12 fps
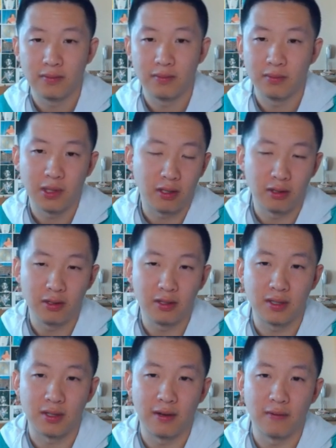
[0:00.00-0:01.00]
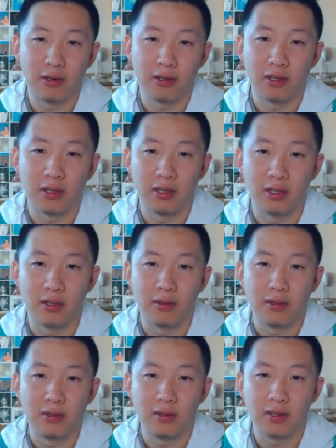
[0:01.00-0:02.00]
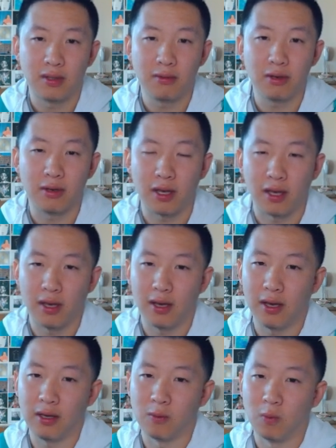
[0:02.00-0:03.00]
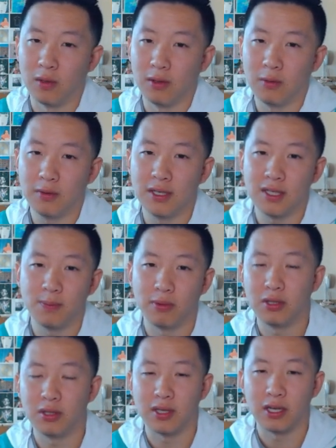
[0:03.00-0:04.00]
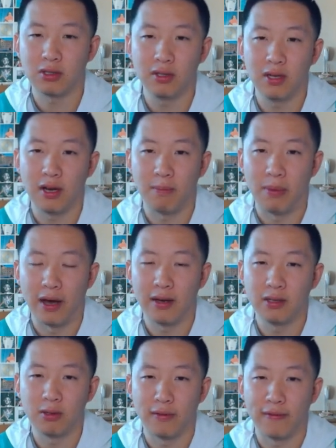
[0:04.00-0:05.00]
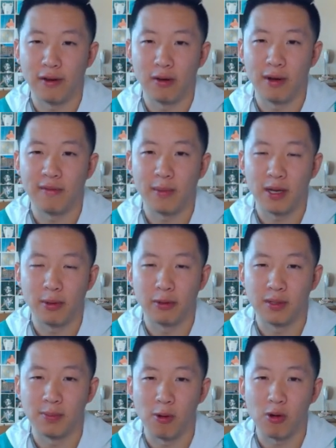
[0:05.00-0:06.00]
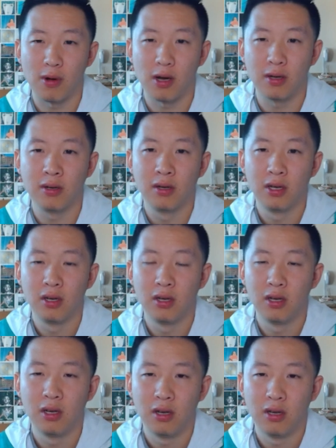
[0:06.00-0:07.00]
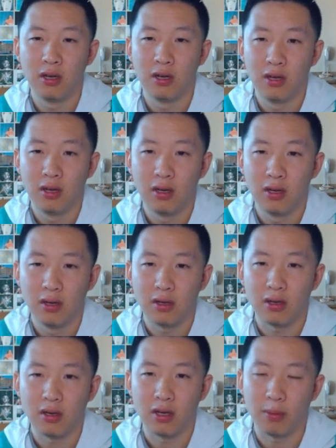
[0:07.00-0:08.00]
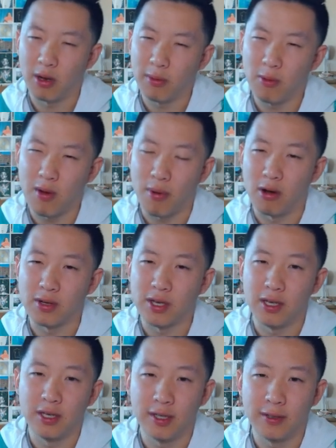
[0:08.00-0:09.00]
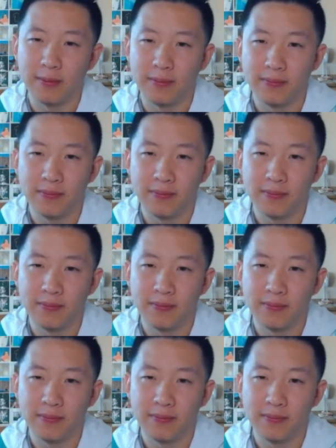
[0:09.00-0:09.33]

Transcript: Magearna's not very good. Incineroar can Will-O-Wisp, which is actually not bad into a fair amount of my opponent's Pokemon. I probably want Palkia.